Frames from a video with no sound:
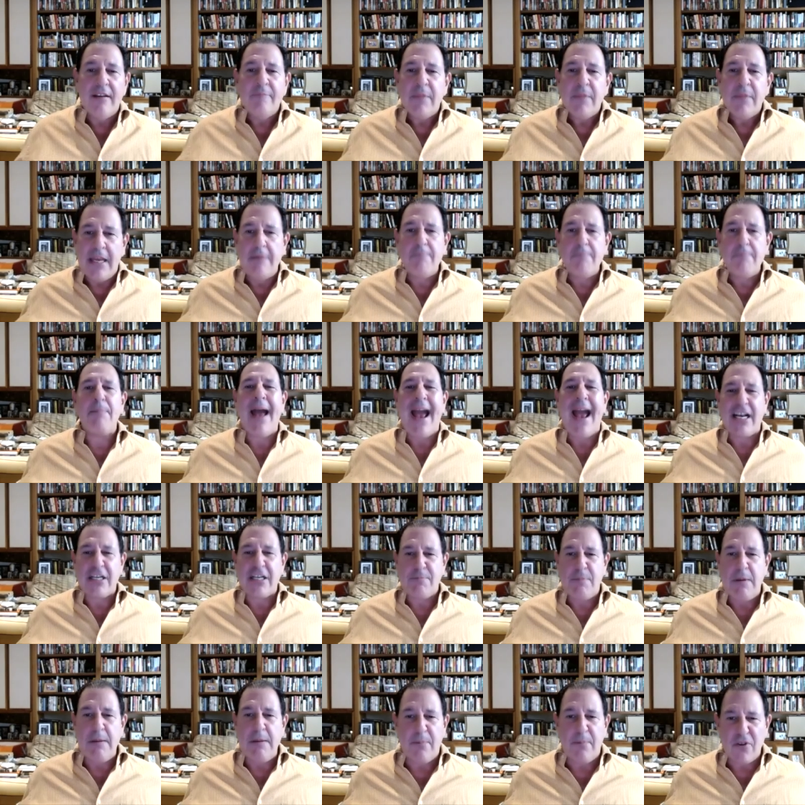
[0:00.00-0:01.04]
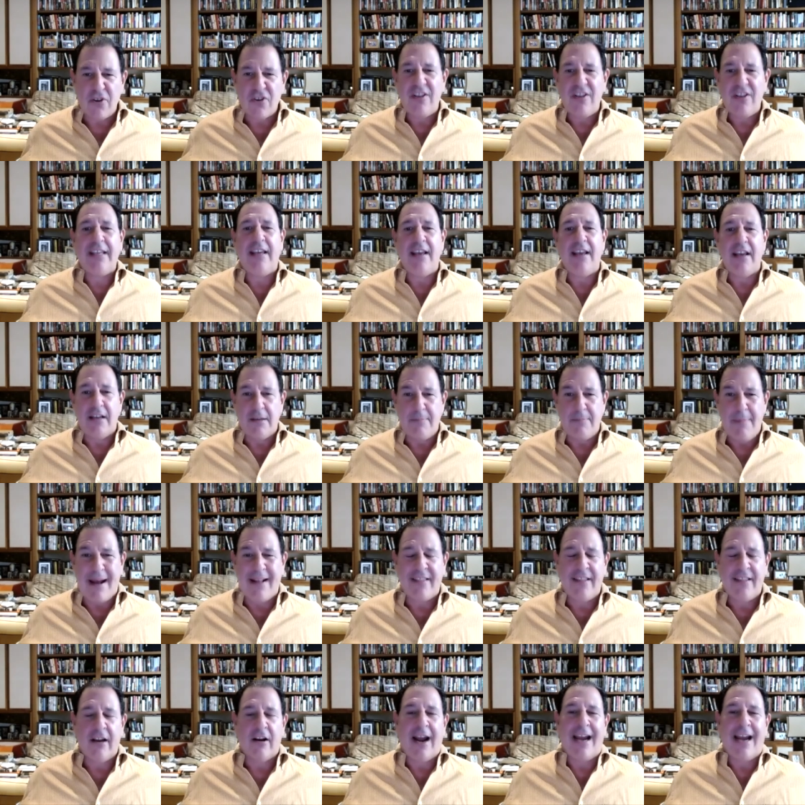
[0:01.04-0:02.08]
impacts people's thinking about
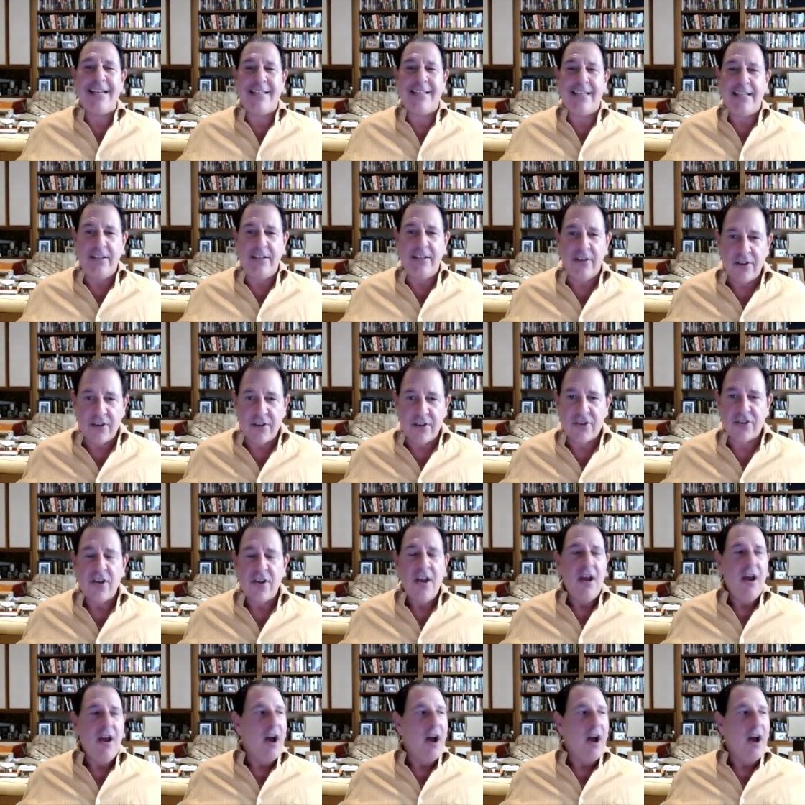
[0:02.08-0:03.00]
their ideals,